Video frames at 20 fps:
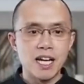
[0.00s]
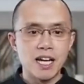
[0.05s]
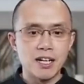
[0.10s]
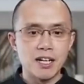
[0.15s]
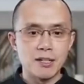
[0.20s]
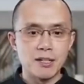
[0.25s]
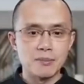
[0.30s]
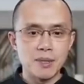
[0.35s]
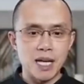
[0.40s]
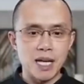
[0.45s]

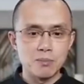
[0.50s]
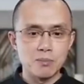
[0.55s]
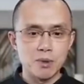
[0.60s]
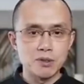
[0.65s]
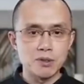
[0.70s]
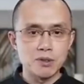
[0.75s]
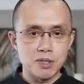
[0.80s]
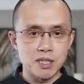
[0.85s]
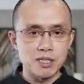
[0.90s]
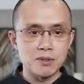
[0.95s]
and
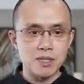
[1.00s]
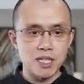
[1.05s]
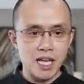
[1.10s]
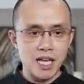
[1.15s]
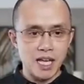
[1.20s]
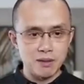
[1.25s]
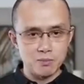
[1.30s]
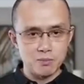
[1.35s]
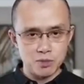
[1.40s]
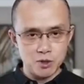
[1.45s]
most of this,
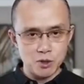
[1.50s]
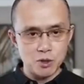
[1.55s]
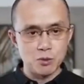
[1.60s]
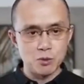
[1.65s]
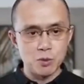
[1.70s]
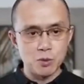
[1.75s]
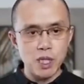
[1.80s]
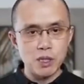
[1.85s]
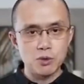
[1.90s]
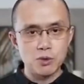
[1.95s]
and
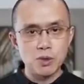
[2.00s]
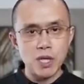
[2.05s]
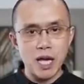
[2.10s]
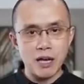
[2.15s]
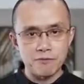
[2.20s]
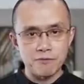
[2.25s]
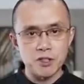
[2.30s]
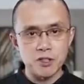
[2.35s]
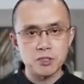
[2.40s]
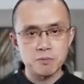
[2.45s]
so we
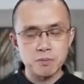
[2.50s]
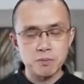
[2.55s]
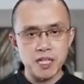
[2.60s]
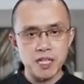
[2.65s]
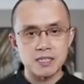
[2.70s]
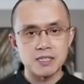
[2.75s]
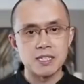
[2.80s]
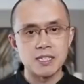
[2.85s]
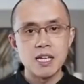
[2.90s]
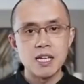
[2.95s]
do have first
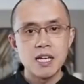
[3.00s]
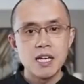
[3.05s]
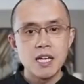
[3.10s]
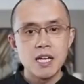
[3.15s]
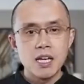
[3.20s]
picks.